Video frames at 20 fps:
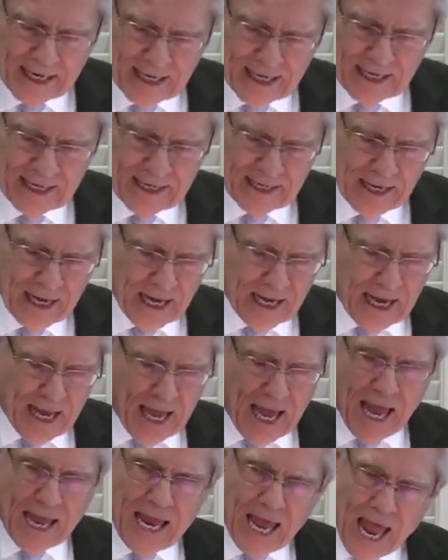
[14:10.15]
He,
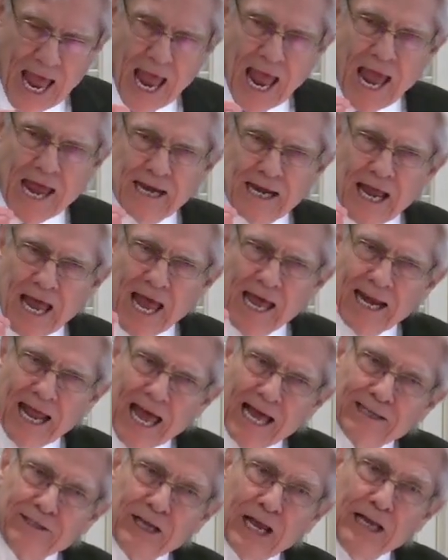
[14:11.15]
and, and
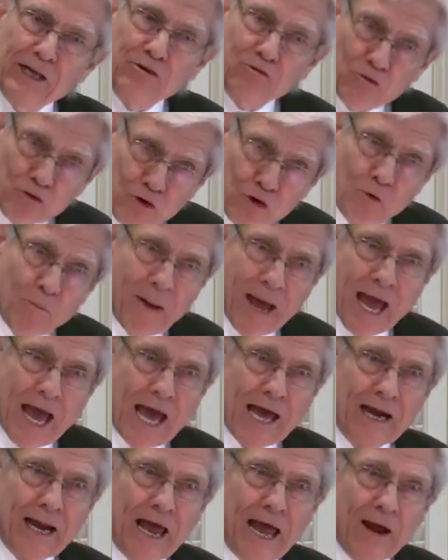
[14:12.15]
as a true
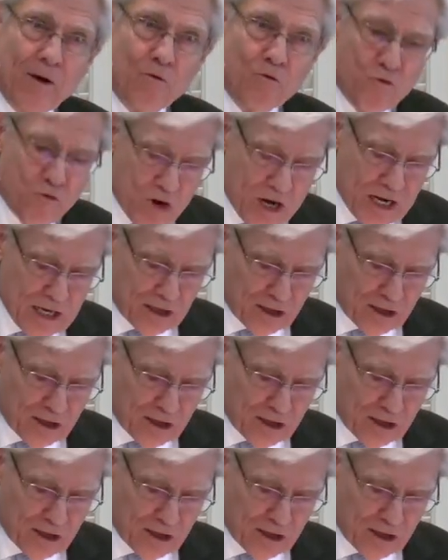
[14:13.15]
man, a real